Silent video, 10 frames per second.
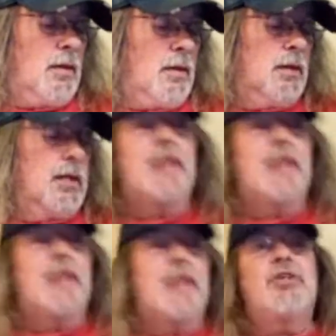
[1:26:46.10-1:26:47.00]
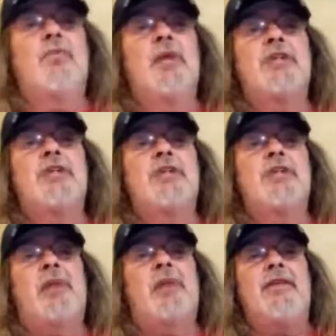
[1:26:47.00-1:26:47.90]
Yeah, that show must
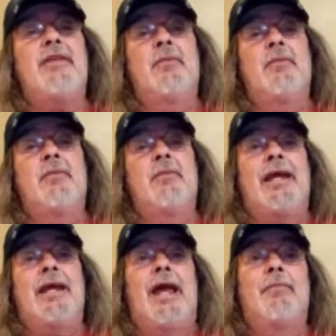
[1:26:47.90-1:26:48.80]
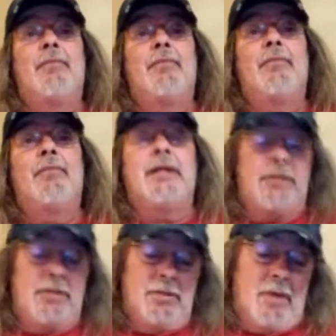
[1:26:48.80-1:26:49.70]
pay them a lot of money to
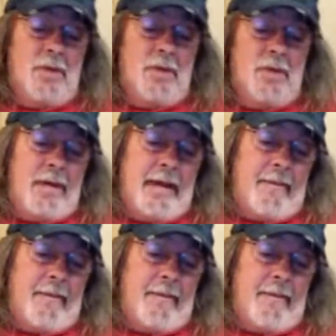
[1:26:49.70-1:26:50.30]
do all that.